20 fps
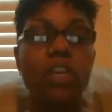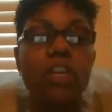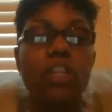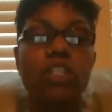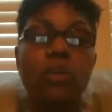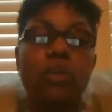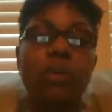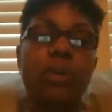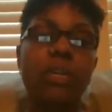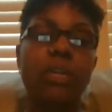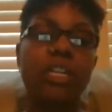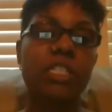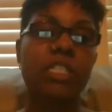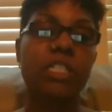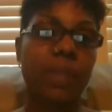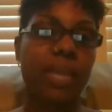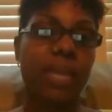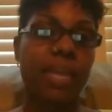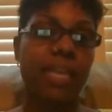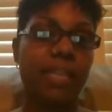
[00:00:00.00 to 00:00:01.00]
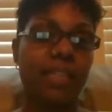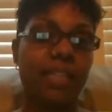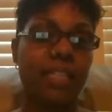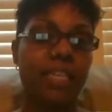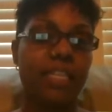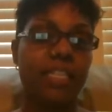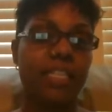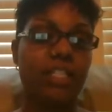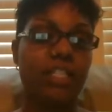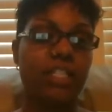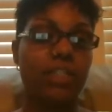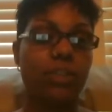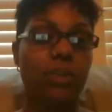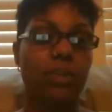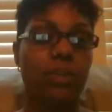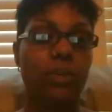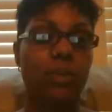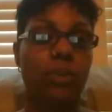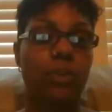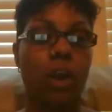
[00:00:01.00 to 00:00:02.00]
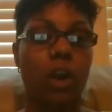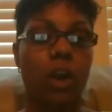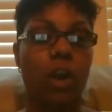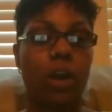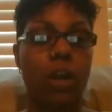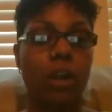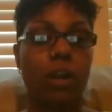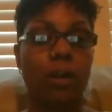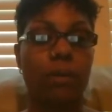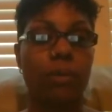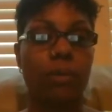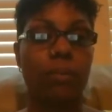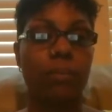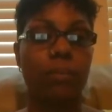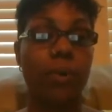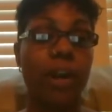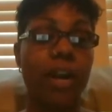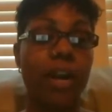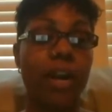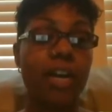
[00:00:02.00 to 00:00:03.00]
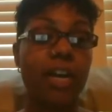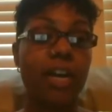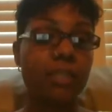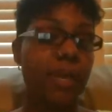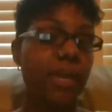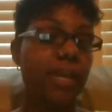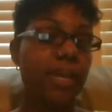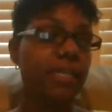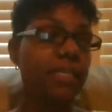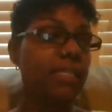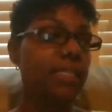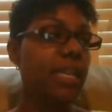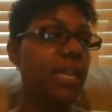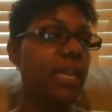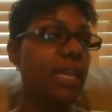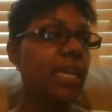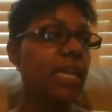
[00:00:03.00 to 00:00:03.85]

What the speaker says: So when we're explaining this to our prospects,